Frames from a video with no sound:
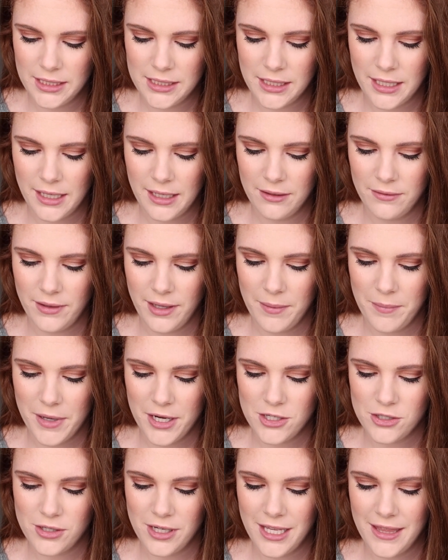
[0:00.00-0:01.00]
It's kind of a
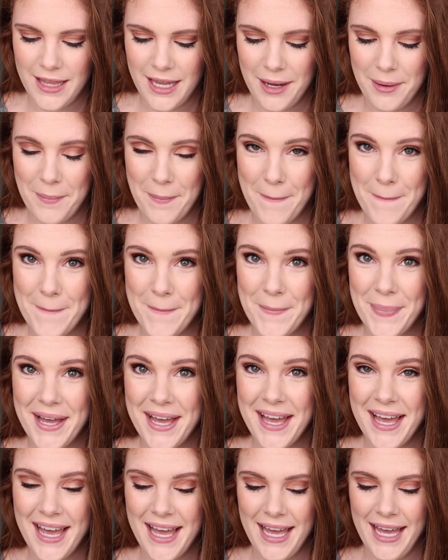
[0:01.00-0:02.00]
measuring thing,
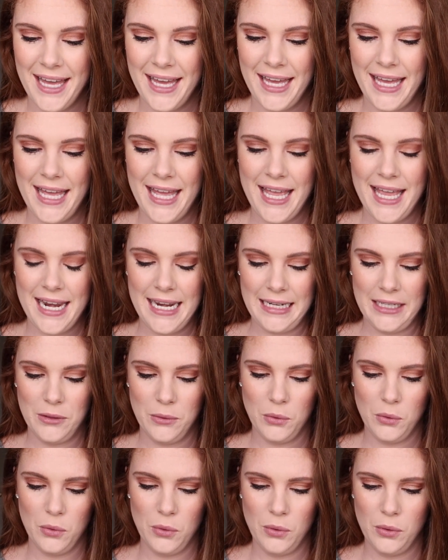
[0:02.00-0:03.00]
but
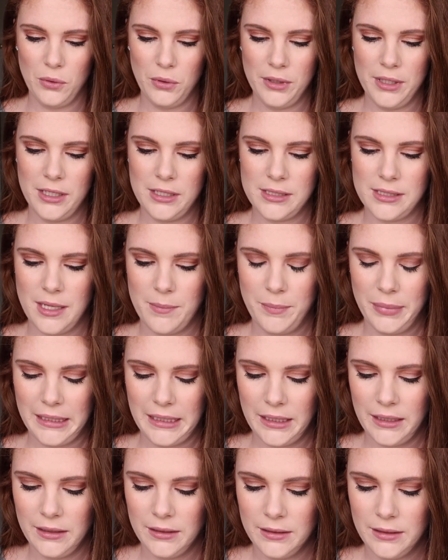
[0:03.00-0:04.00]
ooh, they're
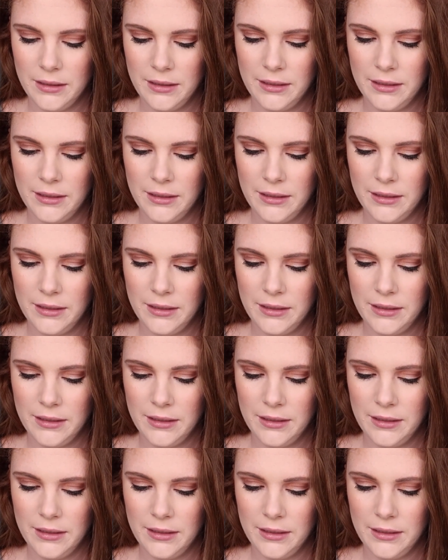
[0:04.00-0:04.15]
slipping.